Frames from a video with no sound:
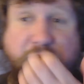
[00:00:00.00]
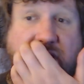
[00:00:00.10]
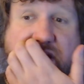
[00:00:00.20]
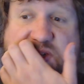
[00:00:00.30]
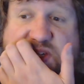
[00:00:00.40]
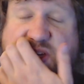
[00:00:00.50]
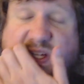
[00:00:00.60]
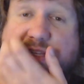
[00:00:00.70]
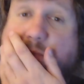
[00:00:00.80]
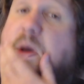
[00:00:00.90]
she
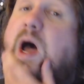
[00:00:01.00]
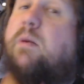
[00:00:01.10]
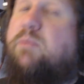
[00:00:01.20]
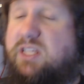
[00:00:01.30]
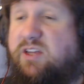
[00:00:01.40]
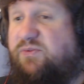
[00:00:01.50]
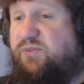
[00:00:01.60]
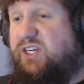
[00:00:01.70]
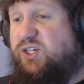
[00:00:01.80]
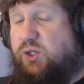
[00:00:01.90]
is a public
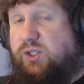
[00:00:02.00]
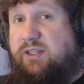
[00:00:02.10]
official.